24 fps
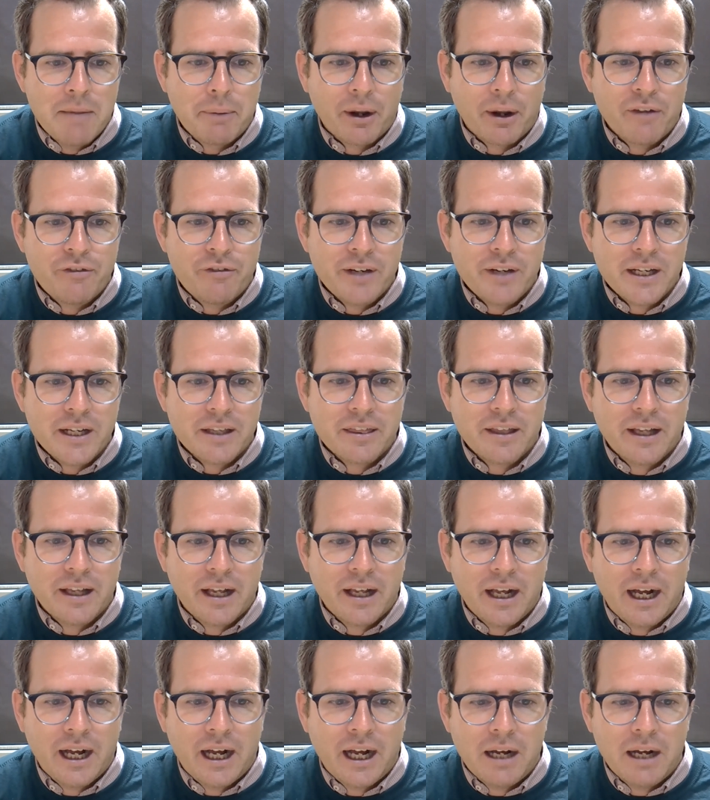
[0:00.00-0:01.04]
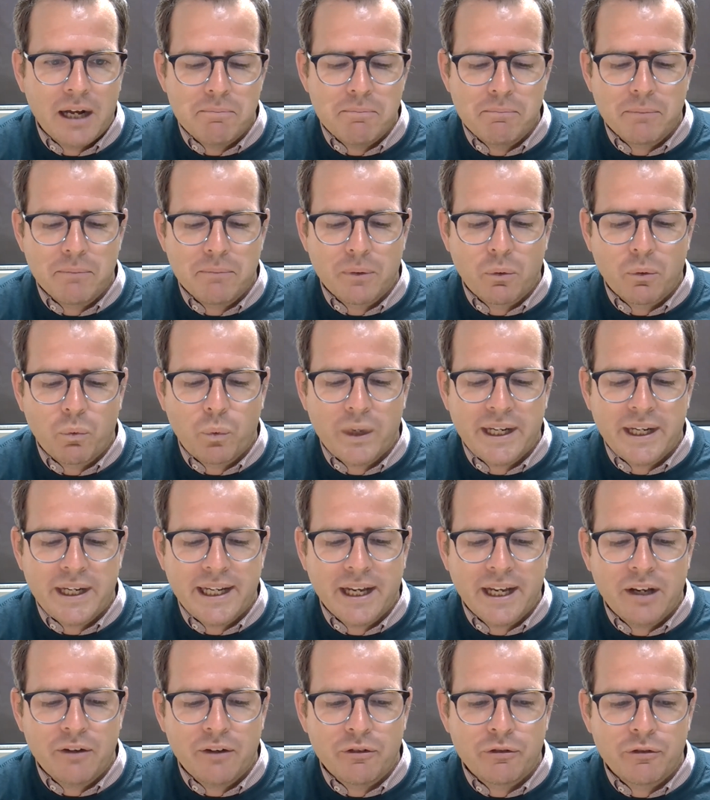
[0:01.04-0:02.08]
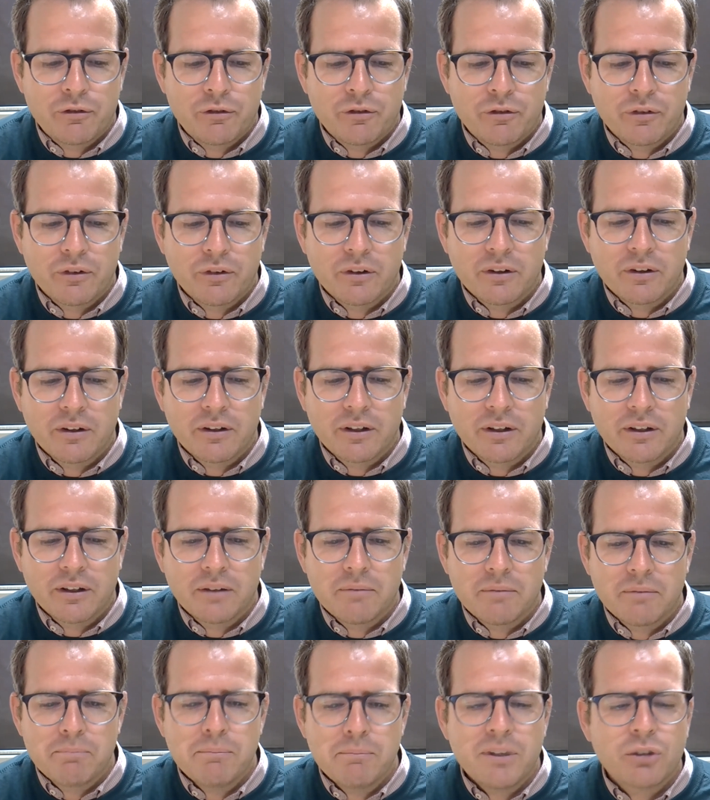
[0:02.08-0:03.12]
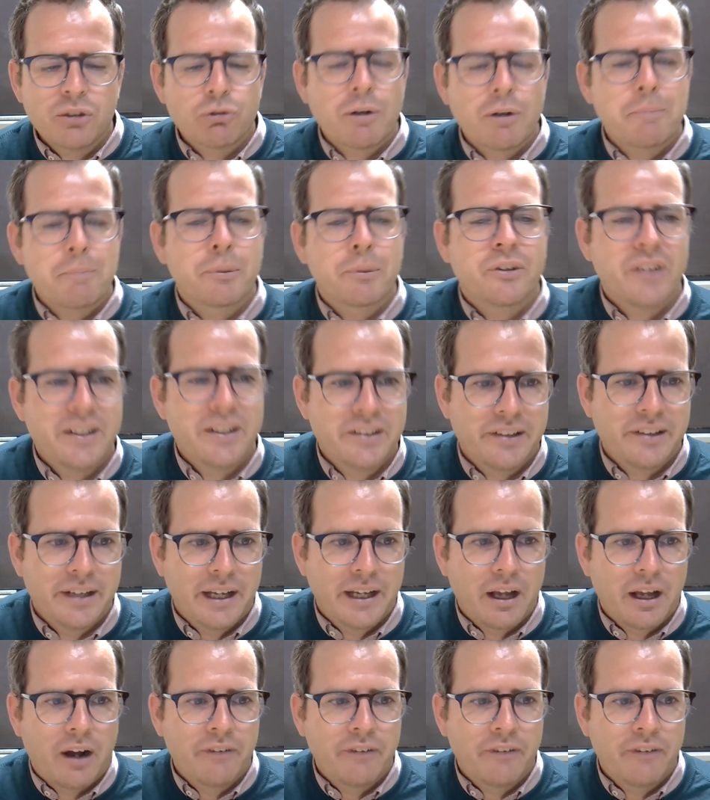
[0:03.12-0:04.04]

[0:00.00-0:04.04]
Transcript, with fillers: But I think that um, we have misrepresented it.